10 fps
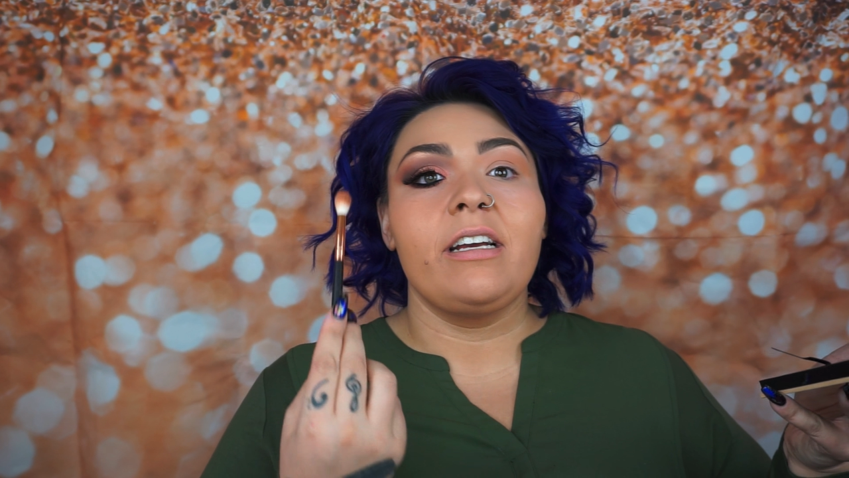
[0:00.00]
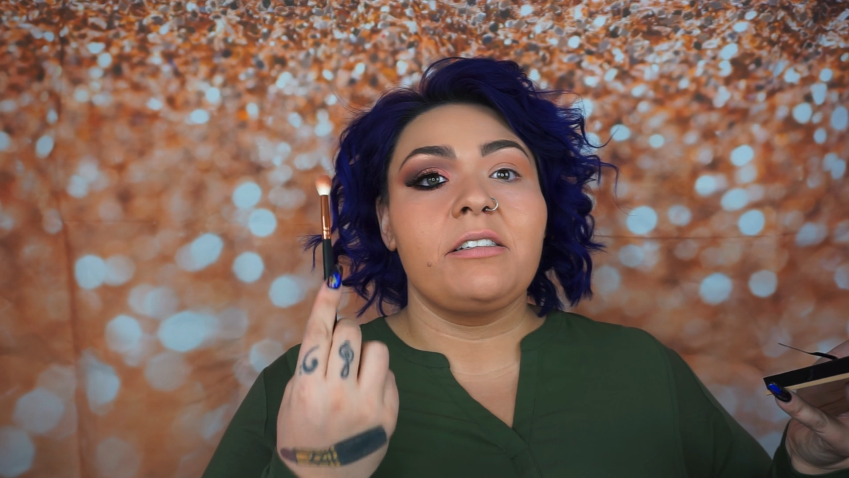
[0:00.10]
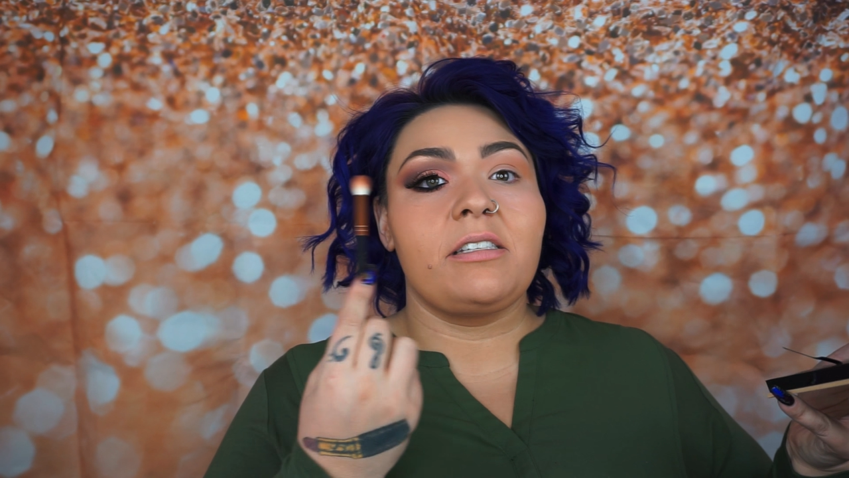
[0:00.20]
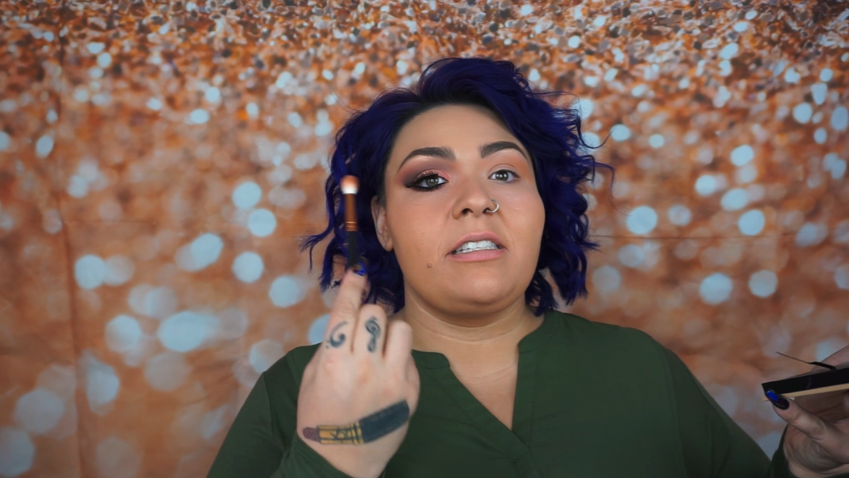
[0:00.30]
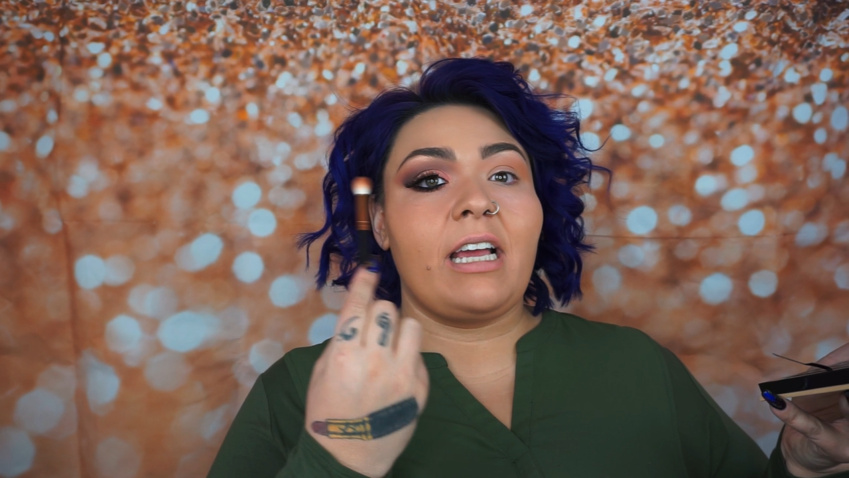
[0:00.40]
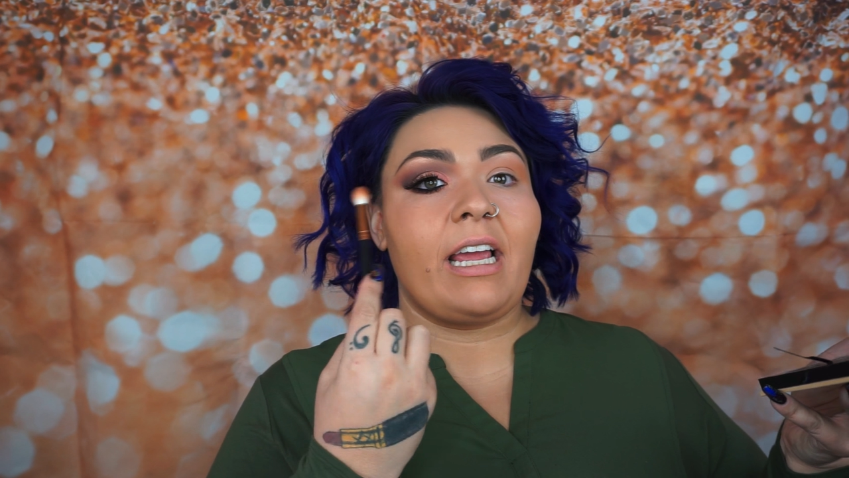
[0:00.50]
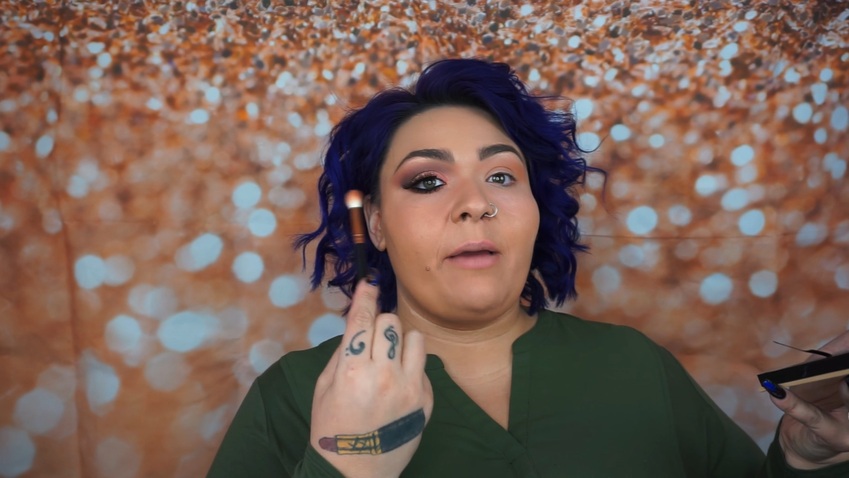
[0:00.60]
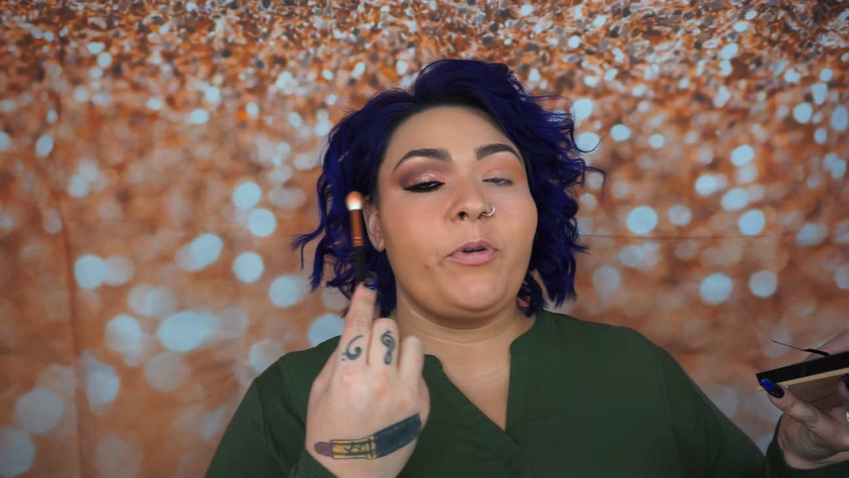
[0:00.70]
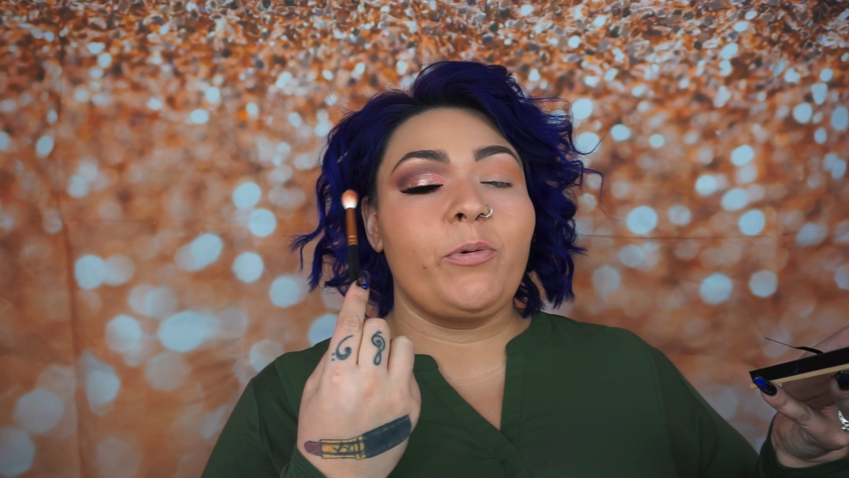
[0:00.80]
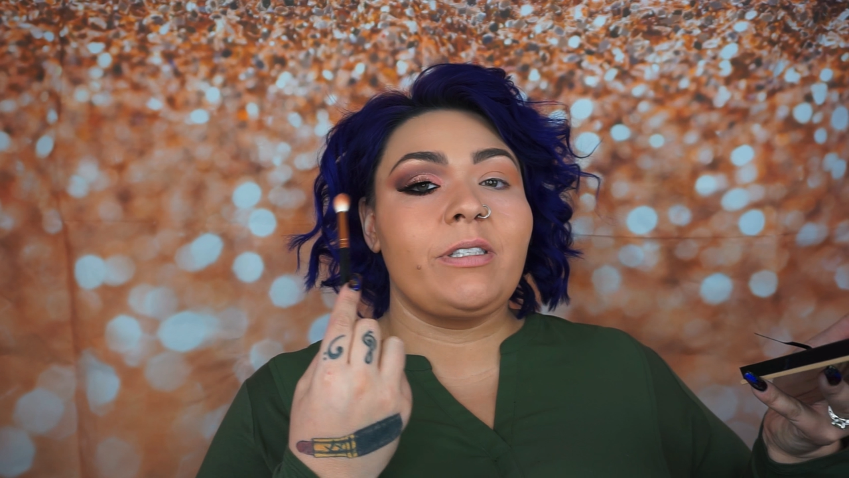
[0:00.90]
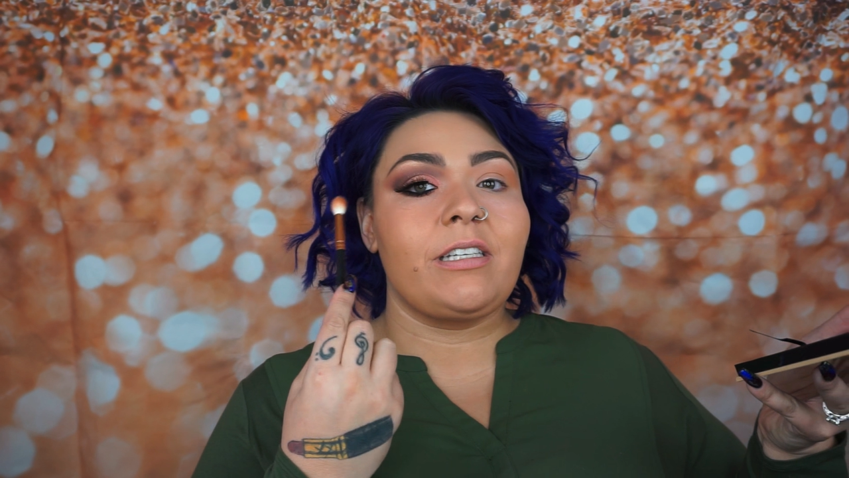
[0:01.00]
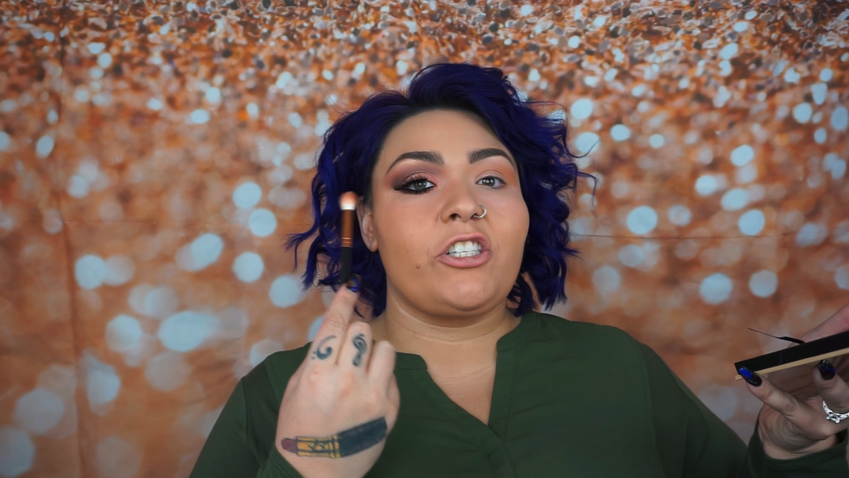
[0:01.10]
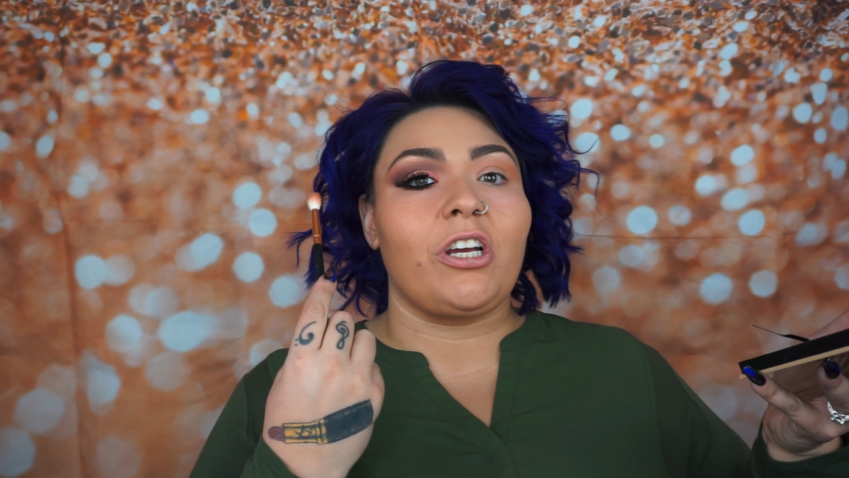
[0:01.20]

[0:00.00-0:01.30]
since I am doing such a